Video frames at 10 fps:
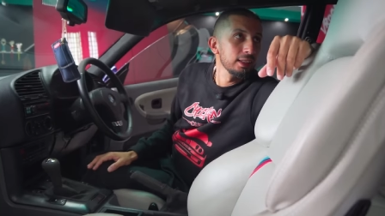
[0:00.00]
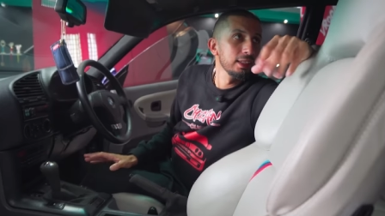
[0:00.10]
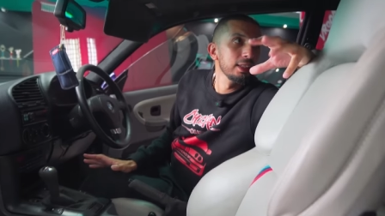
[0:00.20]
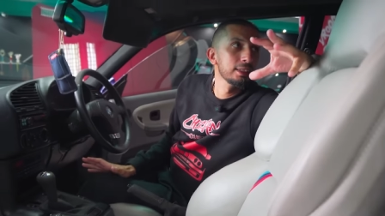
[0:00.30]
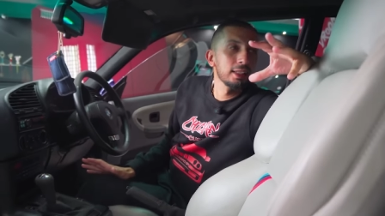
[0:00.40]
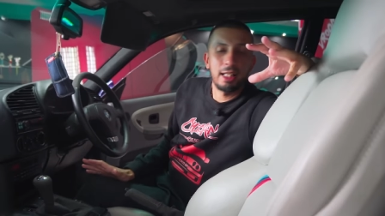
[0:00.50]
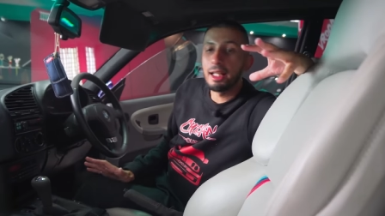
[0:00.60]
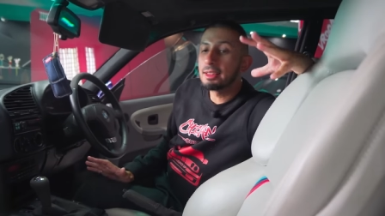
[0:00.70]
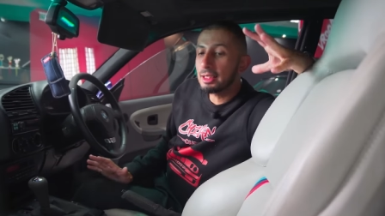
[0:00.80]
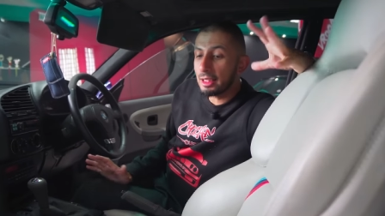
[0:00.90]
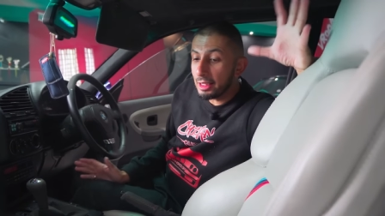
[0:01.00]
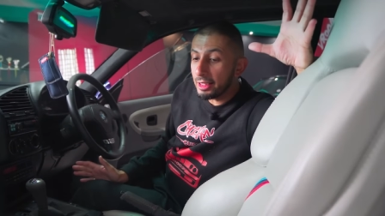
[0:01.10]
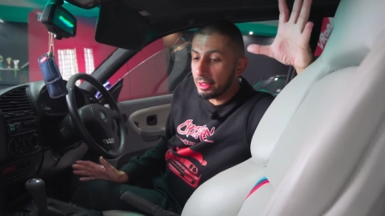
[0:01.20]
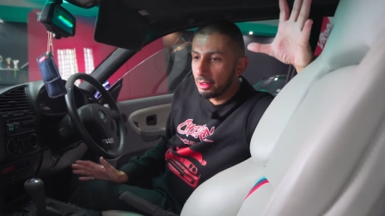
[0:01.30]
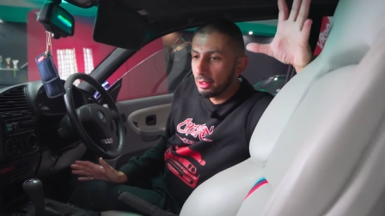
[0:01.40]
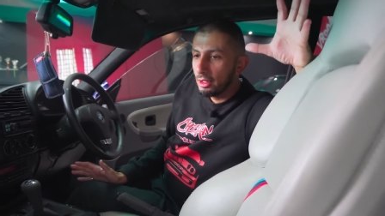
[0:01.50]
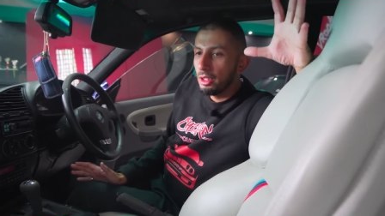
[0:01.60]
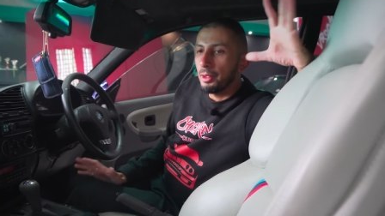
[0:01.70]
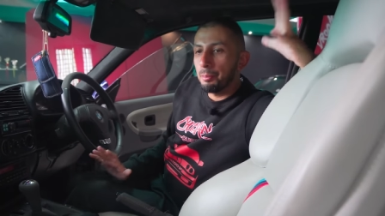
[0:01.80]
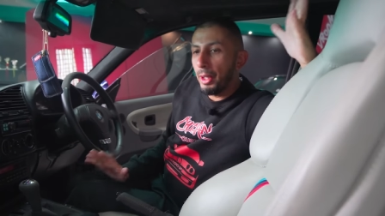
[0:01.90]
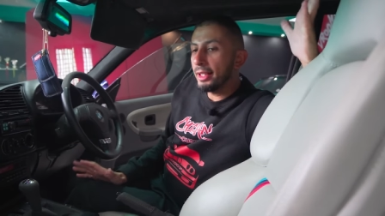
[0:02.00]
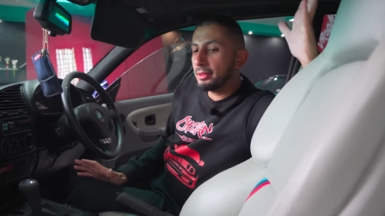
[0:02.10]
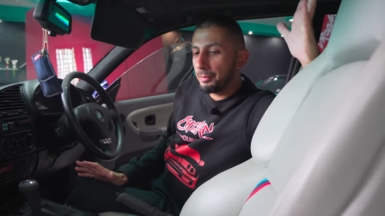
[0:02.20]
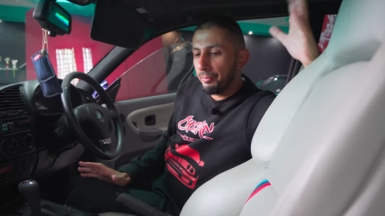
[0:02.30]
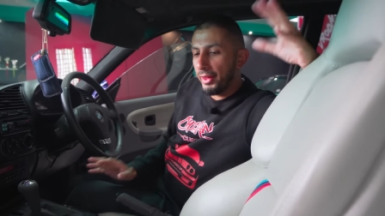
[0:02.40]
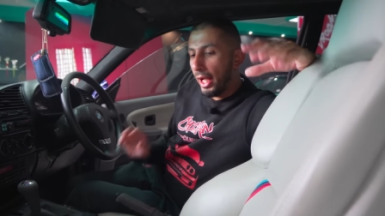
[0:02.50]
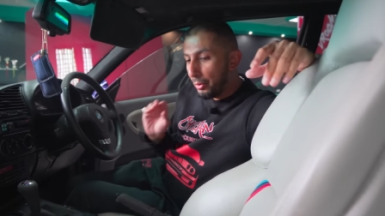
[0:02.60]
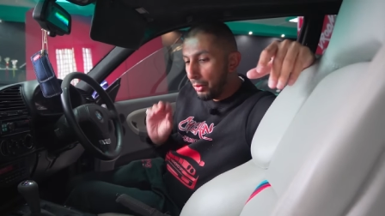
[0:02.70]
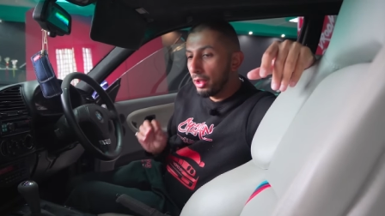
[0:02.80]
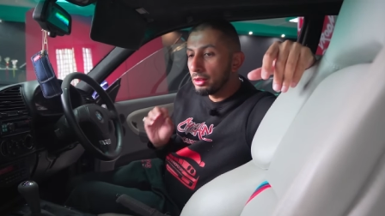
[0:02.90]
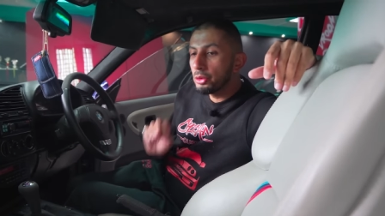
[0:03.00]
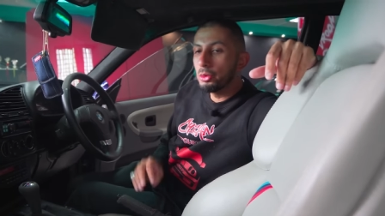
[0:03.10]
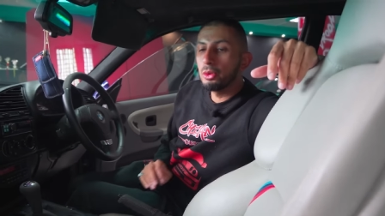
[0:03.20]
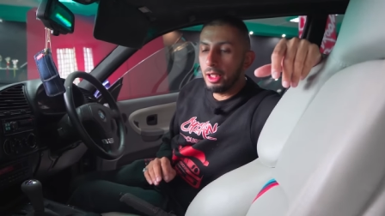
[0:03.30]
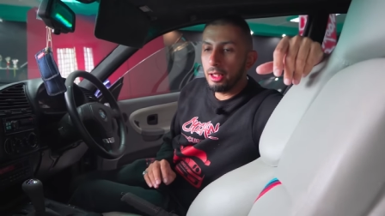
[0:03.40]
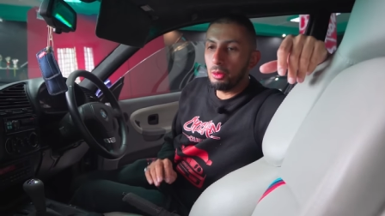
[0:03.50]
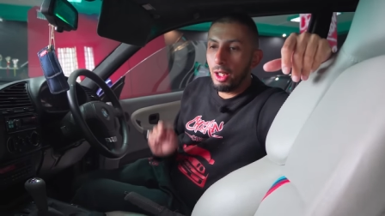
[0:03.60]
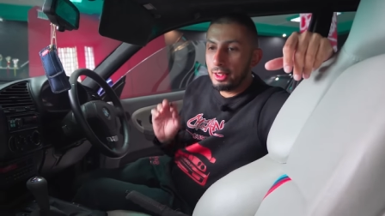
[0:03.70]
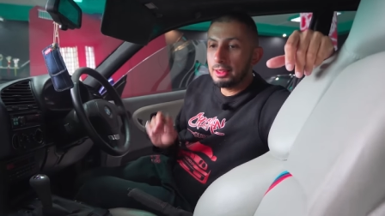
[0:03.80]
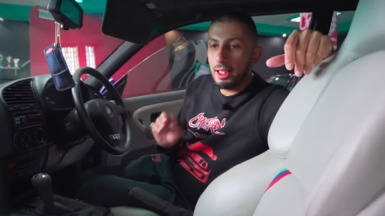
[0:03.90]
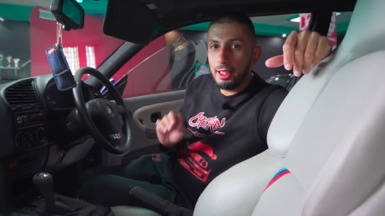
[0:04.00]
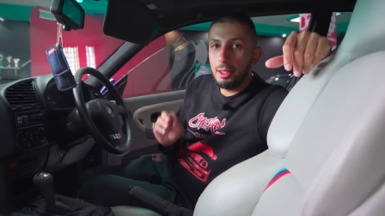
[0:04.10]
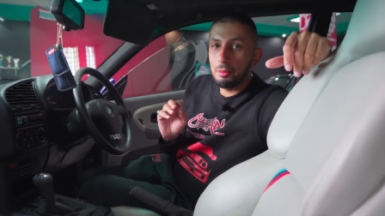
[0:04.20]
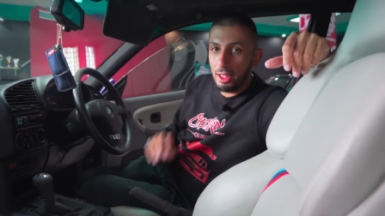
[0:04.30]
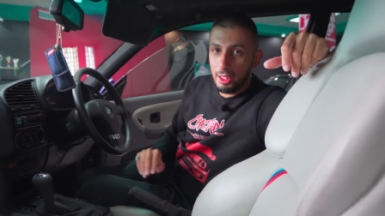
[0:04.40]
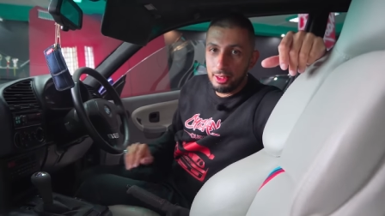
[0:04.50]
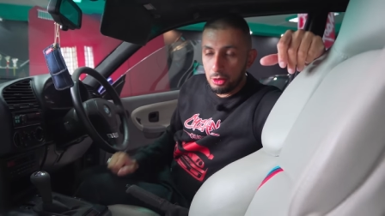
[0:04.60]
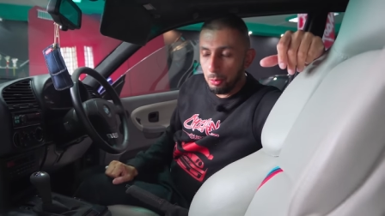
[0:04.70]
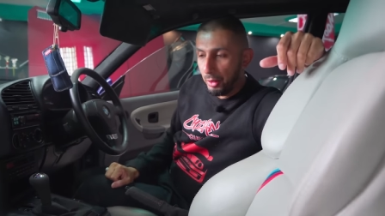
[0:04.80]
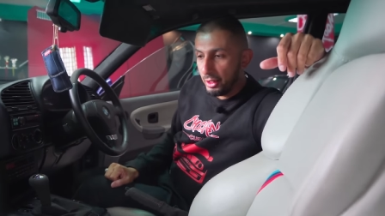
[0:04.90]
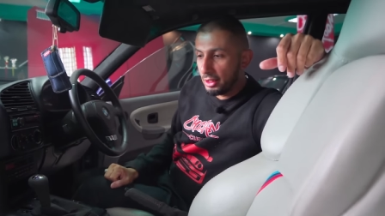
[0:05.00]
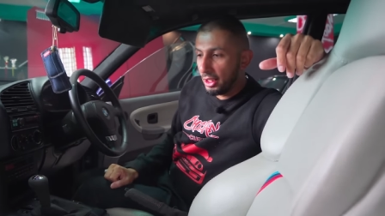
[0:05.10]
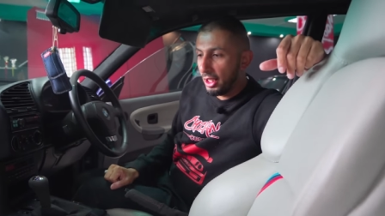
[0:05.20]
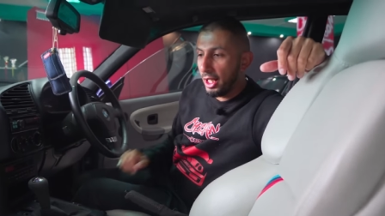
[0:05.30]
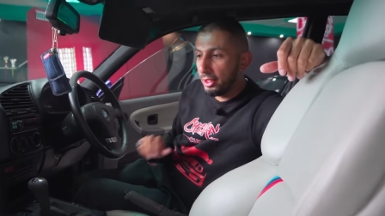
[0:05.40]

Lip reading: It needs a nice clean, but I will do that once I am ready to paint the car.